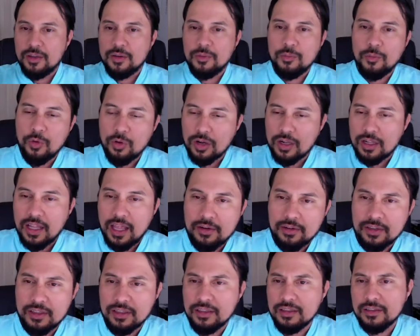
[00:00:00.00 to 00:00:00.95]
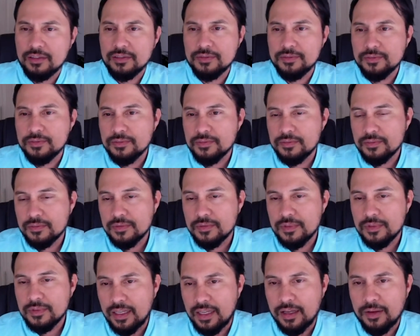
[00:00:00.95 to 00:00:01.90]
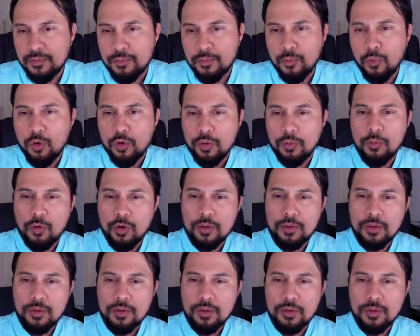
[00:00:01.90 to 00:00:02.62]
more clarity, and then more